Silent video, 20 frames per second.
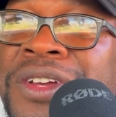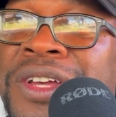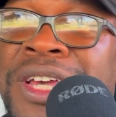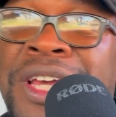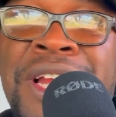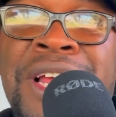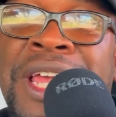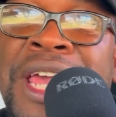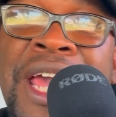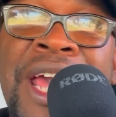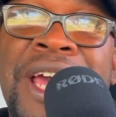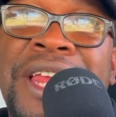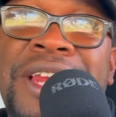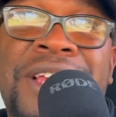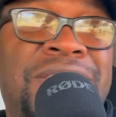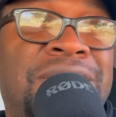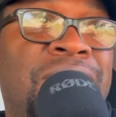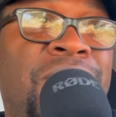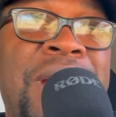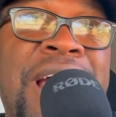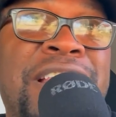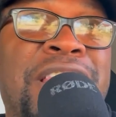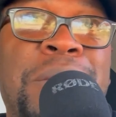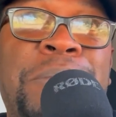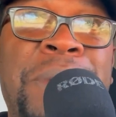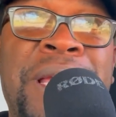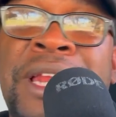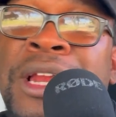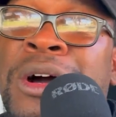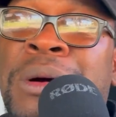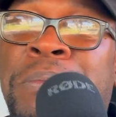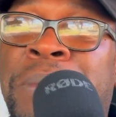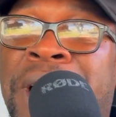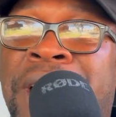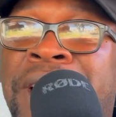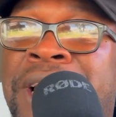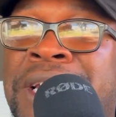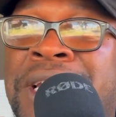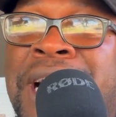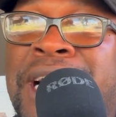And again, this don't have to be no
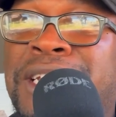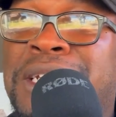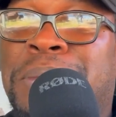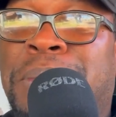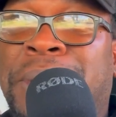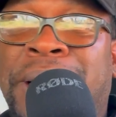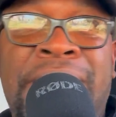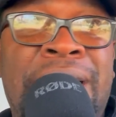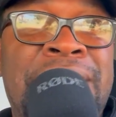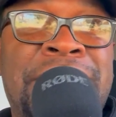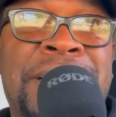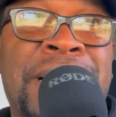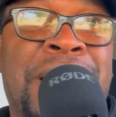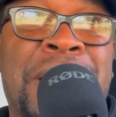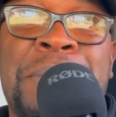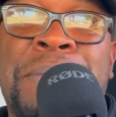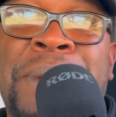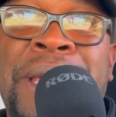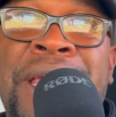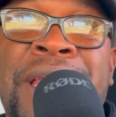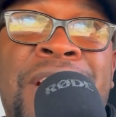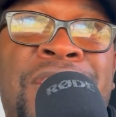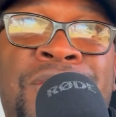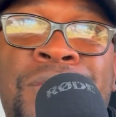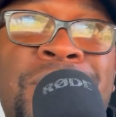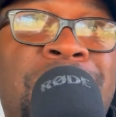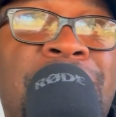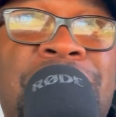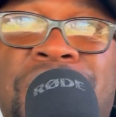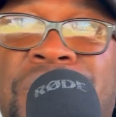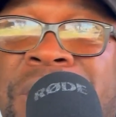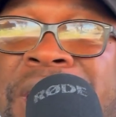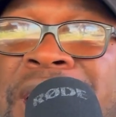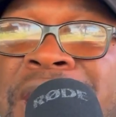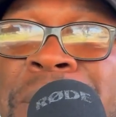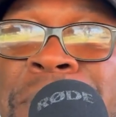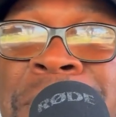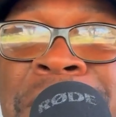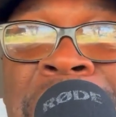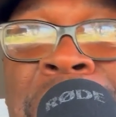billion-dollar plans. It can be that you just
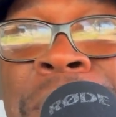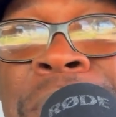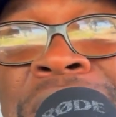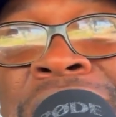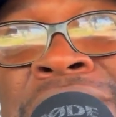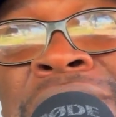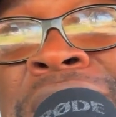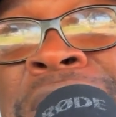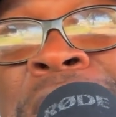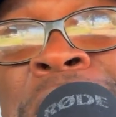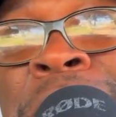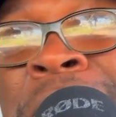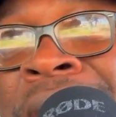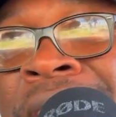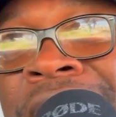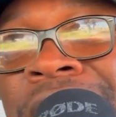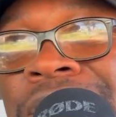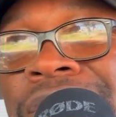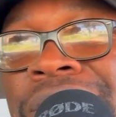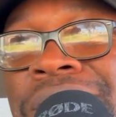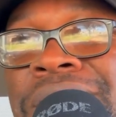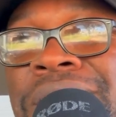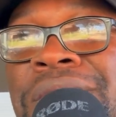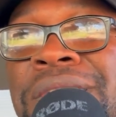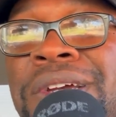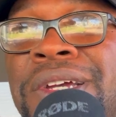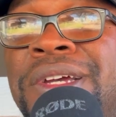trying to become assistant manager,